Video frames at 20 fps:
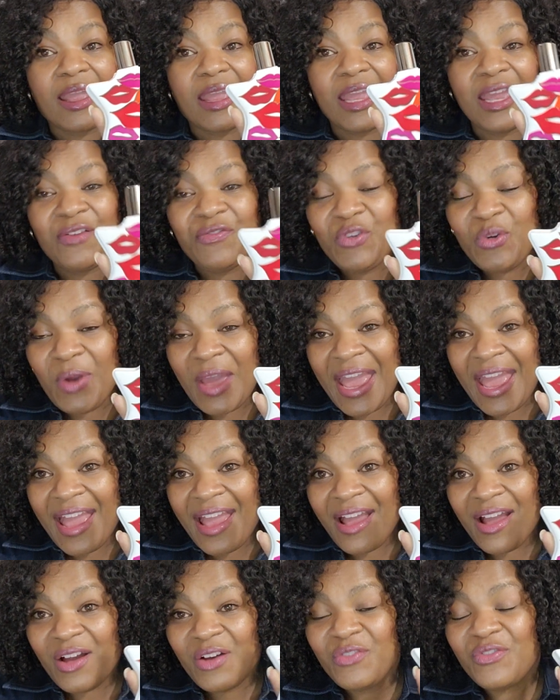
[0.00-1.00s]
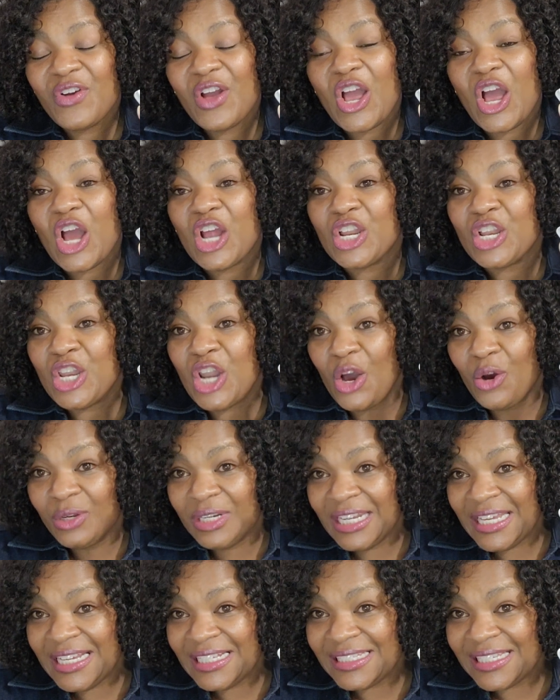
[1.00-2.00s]
if you have
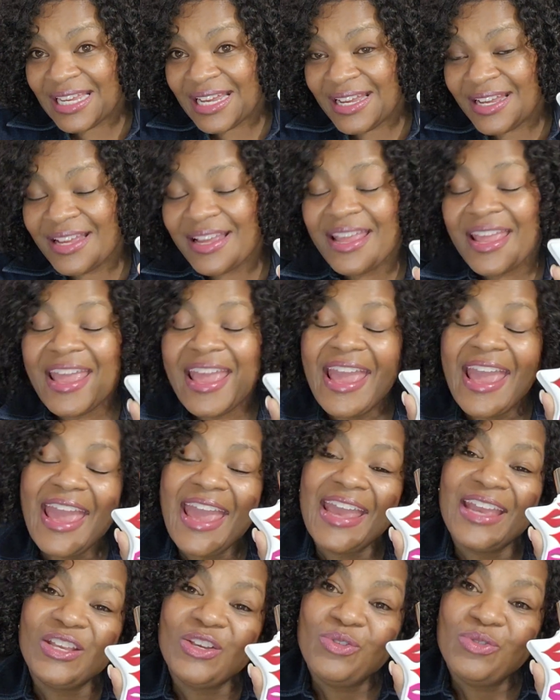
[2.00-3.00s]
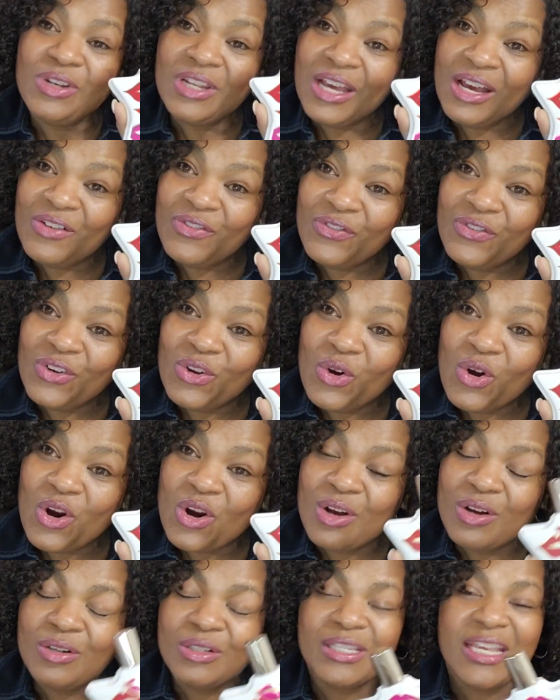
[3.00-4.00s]
Nolita and you love
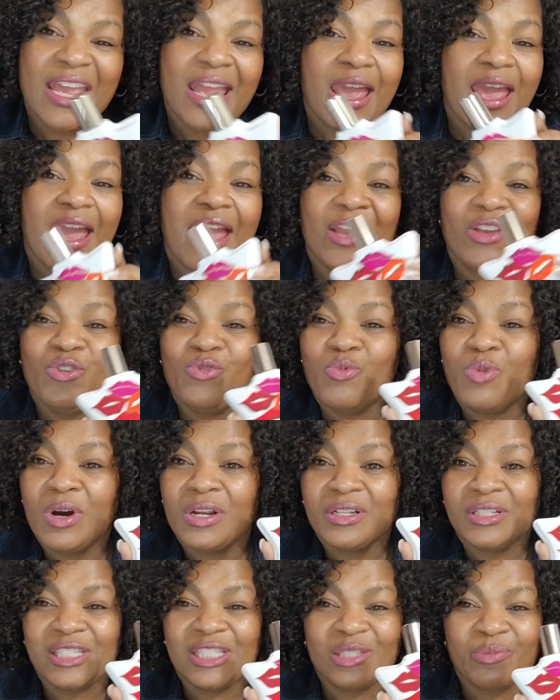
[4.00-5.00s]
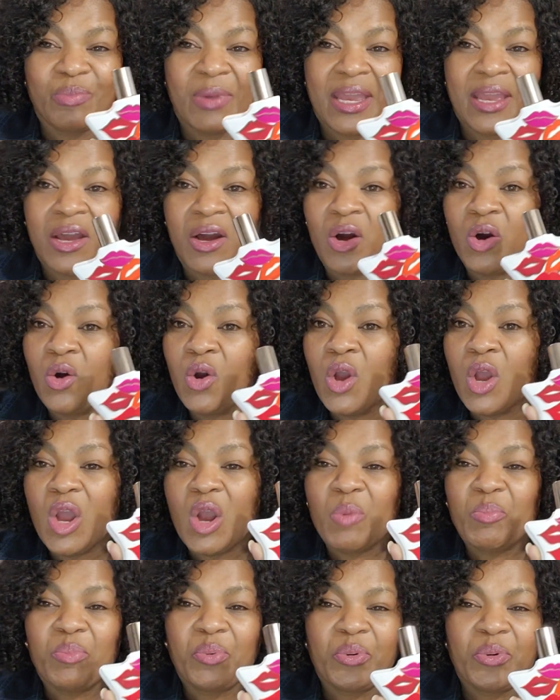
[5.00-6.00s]
florals and you want to smell
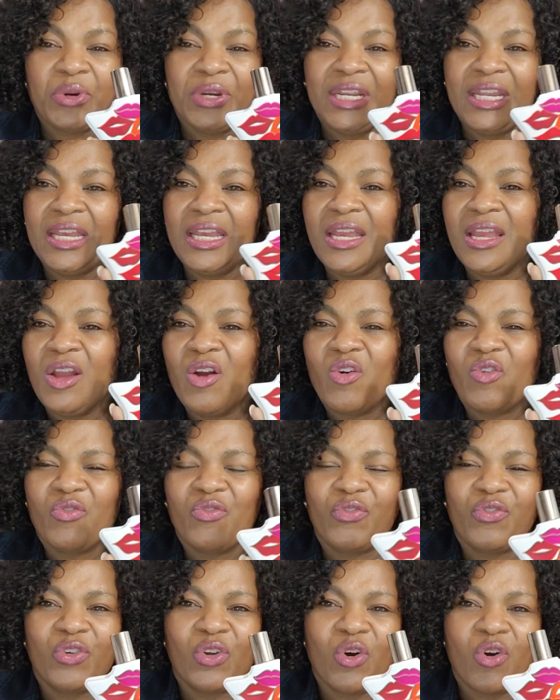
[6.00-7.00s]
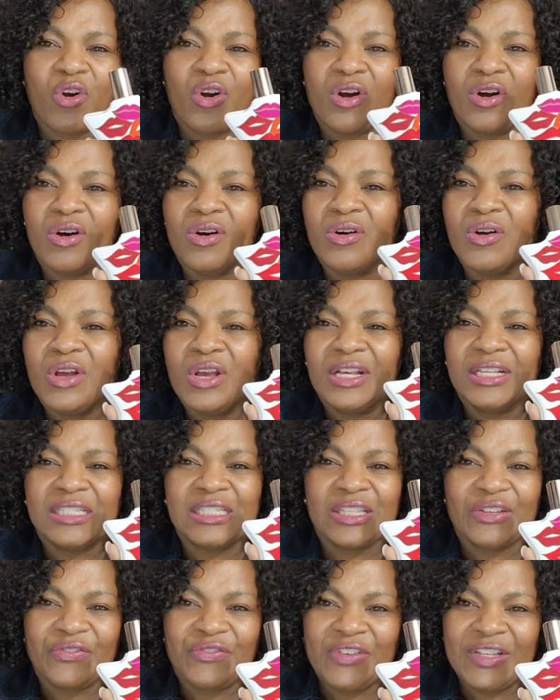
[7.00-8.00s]
pretty floral,
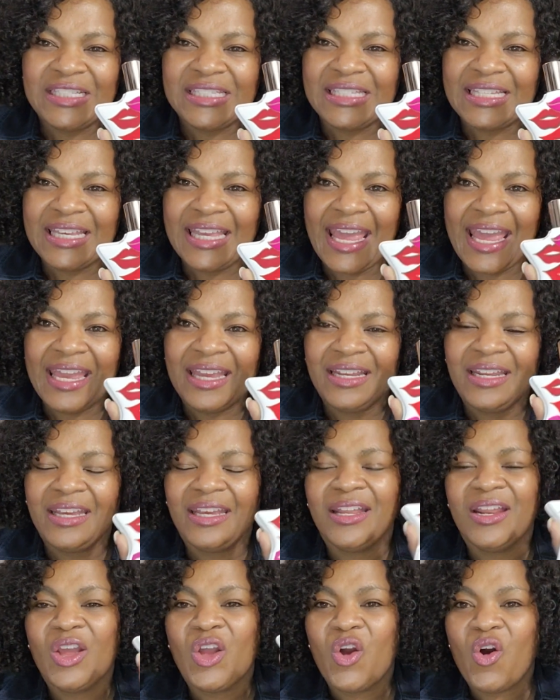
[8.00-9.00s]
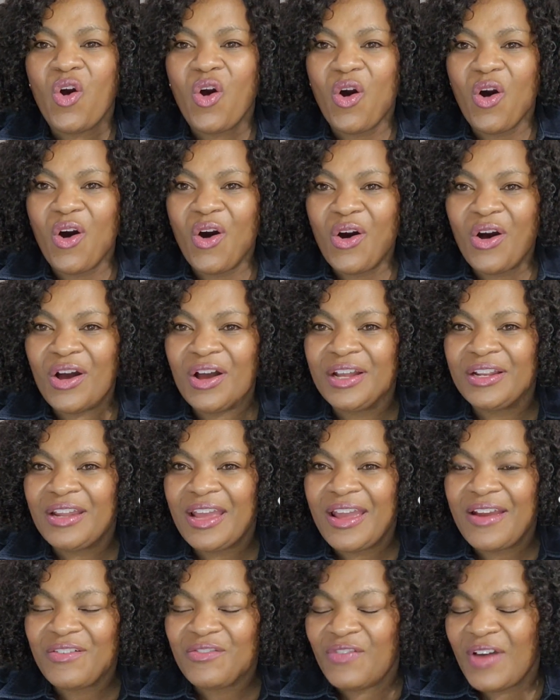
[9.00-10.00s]
sophisticated on
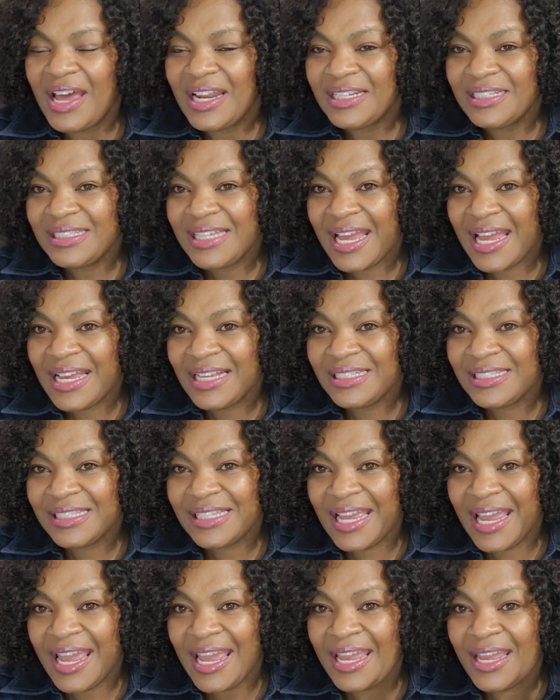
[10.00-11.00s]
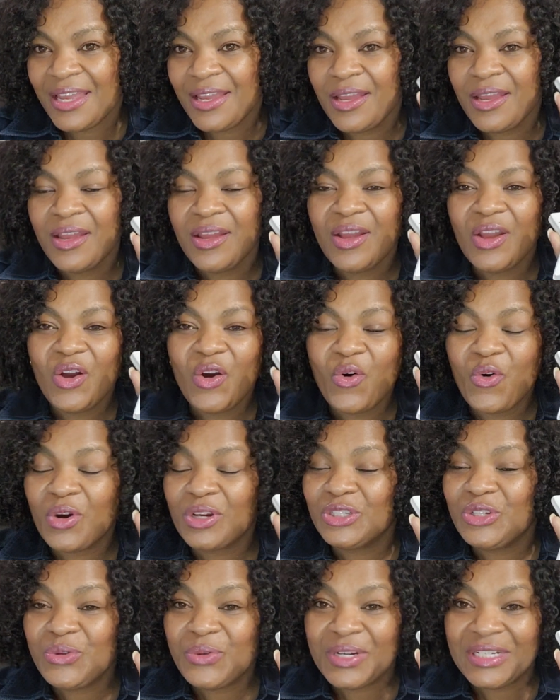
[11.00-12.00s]
Valentine's Day or
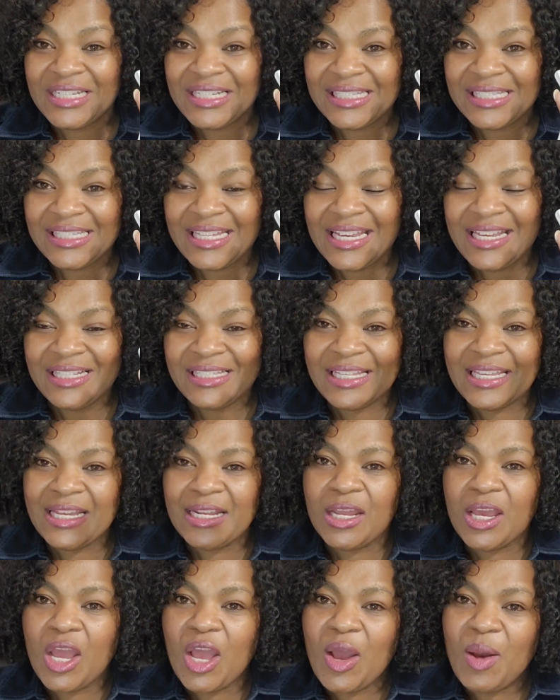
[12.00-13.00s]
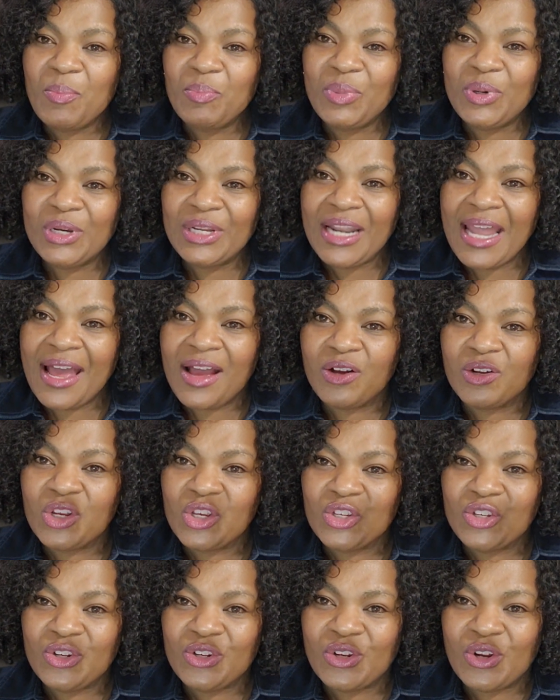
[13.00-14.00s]
during the season, pull out
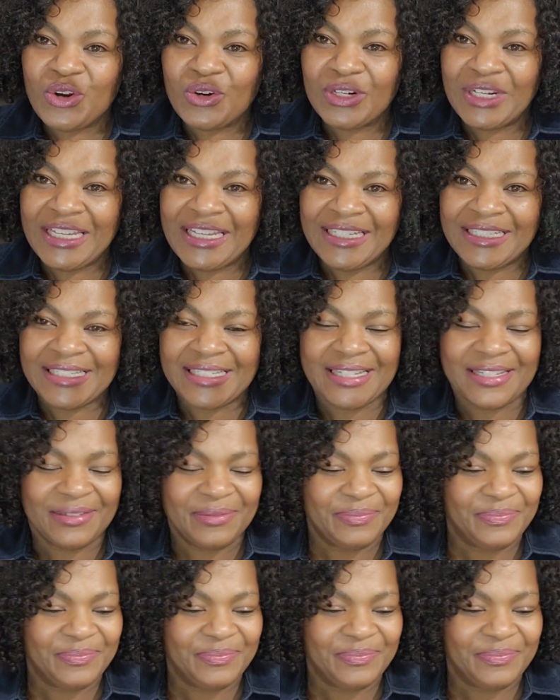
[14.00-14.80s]
your Nolita.